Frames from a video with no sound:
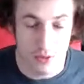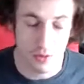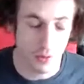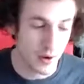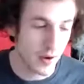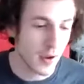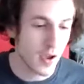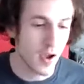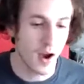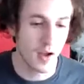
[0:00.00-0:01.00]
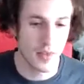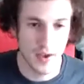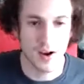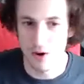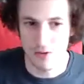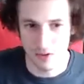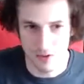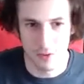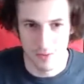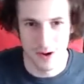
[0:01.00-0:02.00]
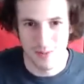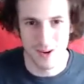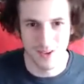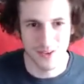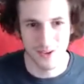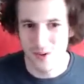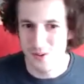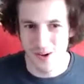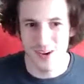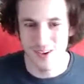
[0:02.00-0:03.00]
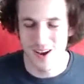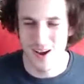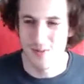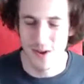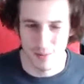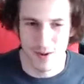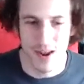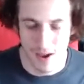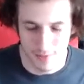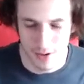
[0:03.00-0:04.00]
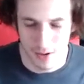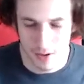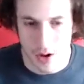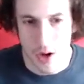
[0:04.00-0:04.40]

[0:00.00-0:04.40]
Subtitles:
a degree, they are still very much so real life, and we have to